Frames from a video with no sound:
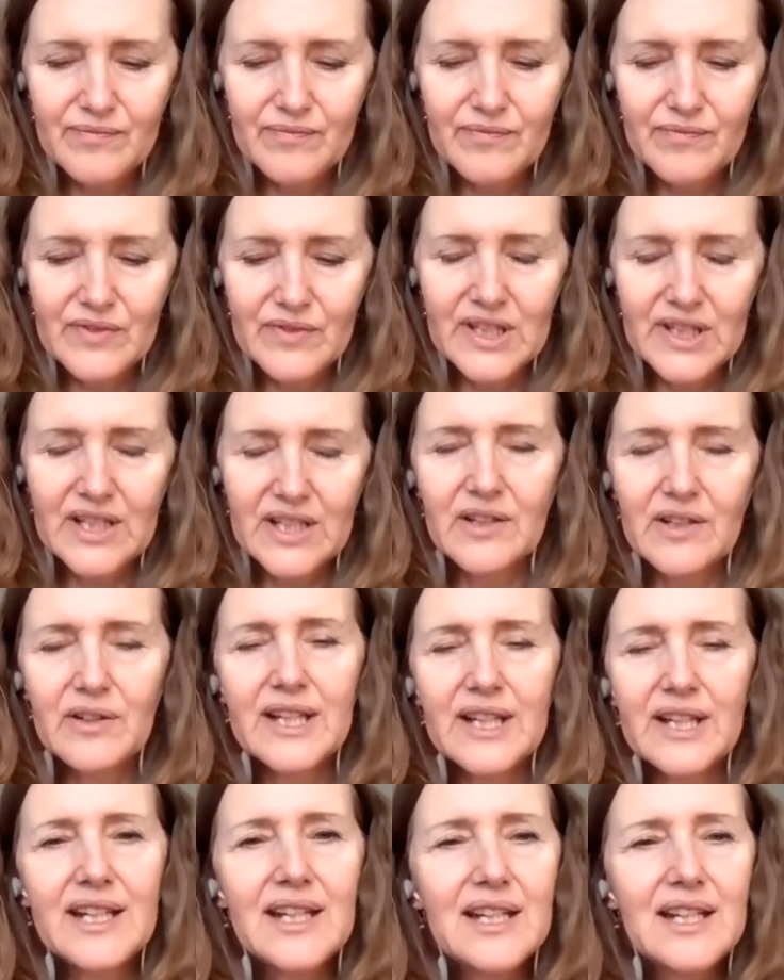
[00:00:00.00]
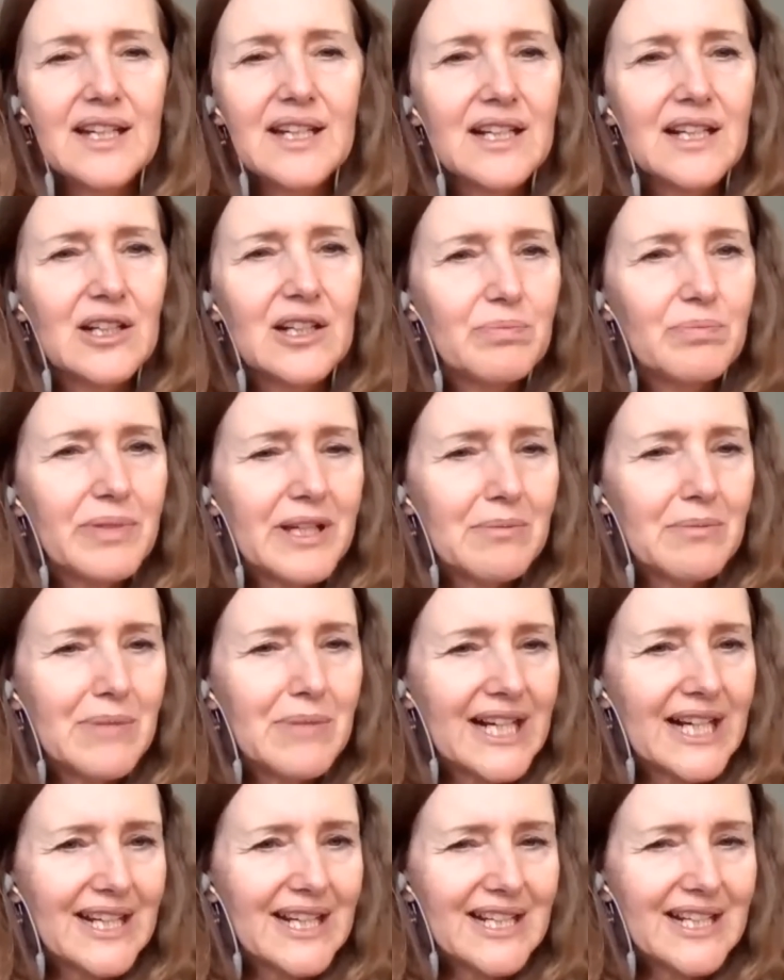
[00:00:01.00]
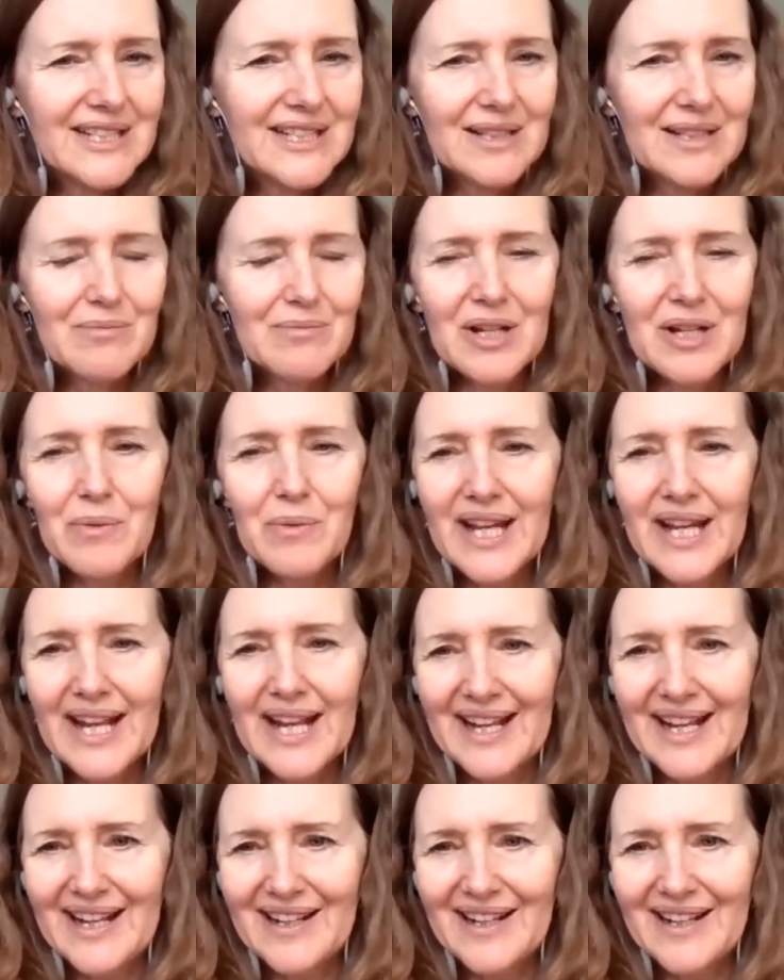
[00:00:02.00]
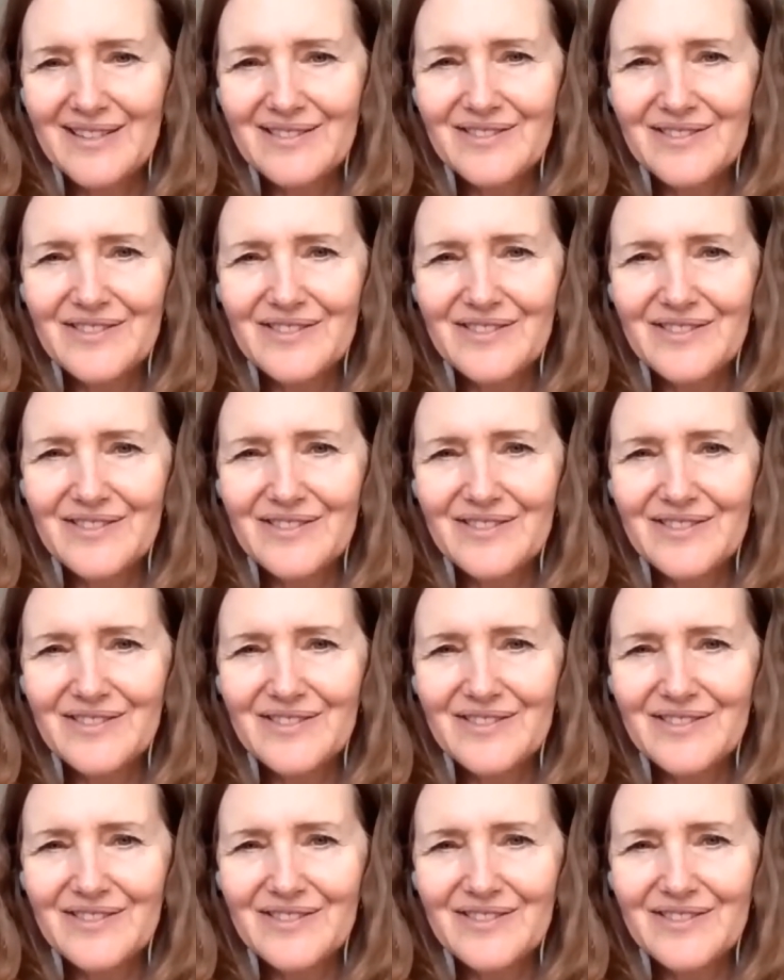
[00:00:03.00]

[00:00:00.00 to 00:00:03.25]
any coping mechanism that we have